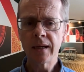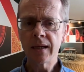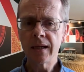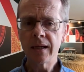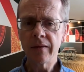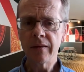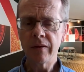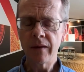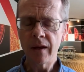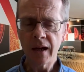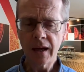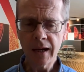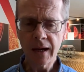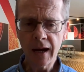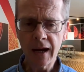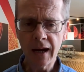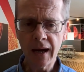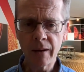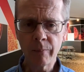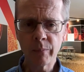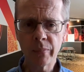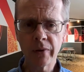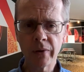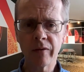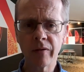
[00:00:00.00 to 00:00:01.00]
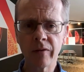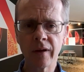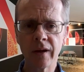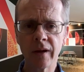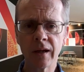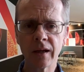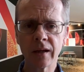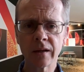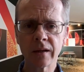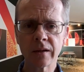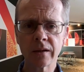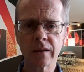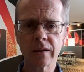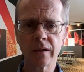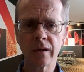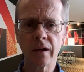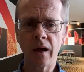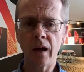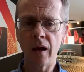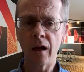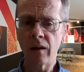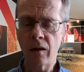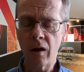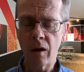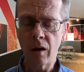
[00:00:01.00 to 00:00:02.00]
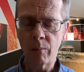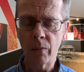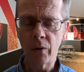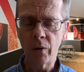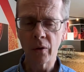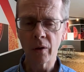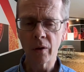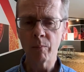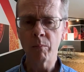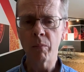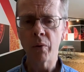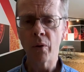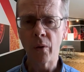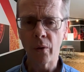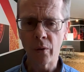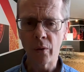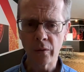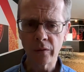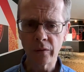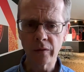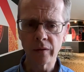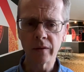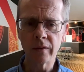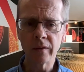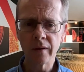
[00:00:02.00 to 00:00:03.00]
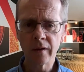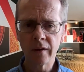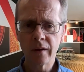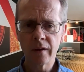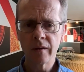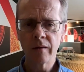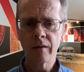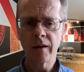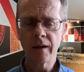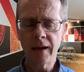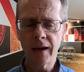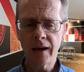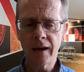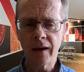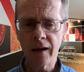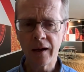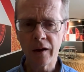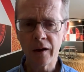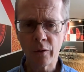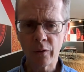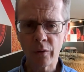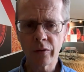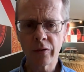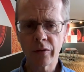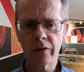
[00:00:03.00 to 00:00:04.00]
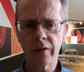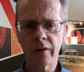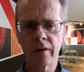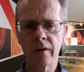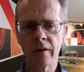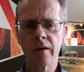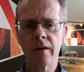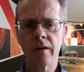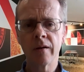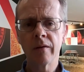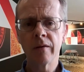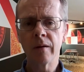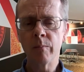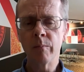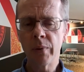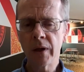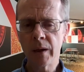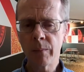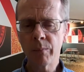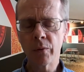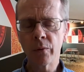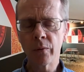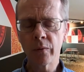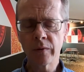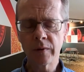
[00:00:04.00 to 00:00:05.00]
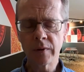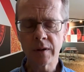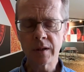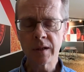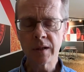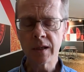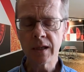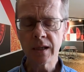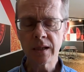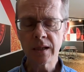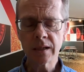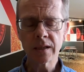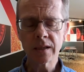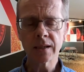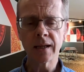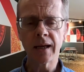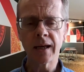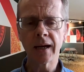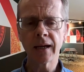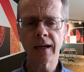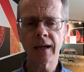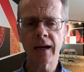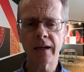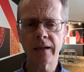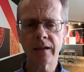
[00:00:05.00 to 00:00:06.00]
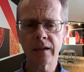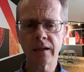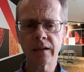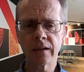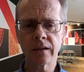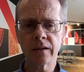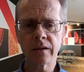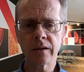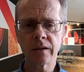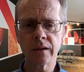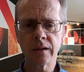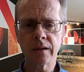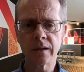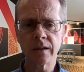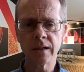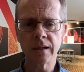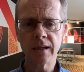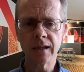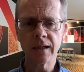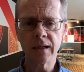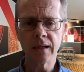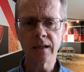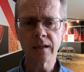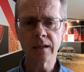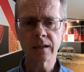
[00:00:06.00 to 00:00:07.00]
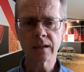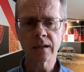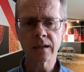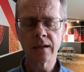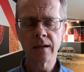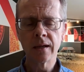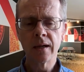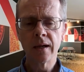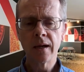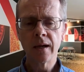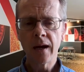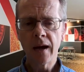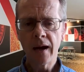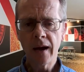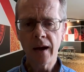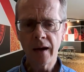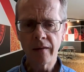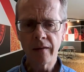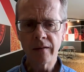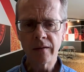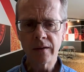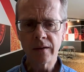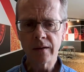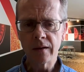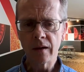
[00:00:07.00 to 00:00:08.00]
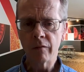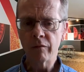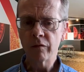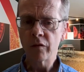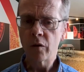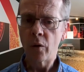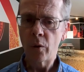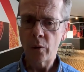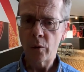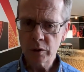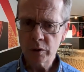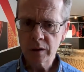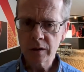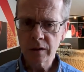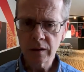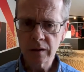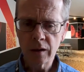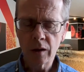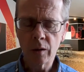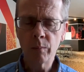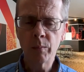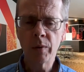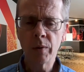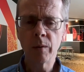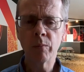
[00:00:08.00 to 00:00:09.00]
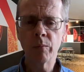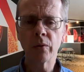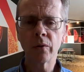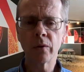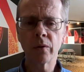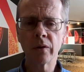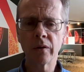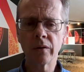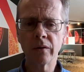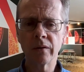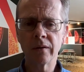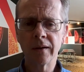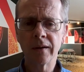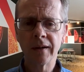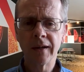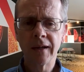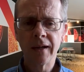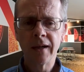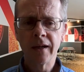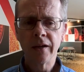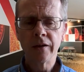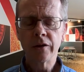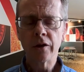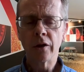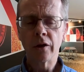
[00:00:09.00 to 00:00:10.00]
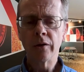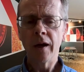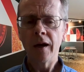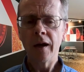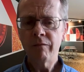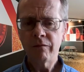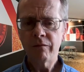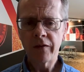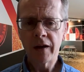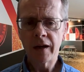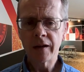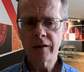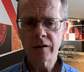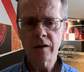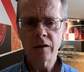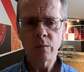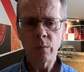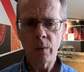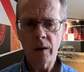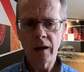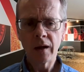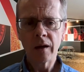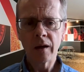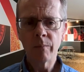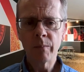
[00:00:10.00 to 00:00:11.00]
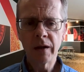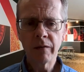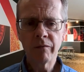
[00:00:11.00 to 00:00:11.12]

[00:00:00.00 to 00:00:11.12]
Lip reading: there can't be things a lot more important than our health, than people with diseases like Huntington's disease. And of course, people can donate funds as well and be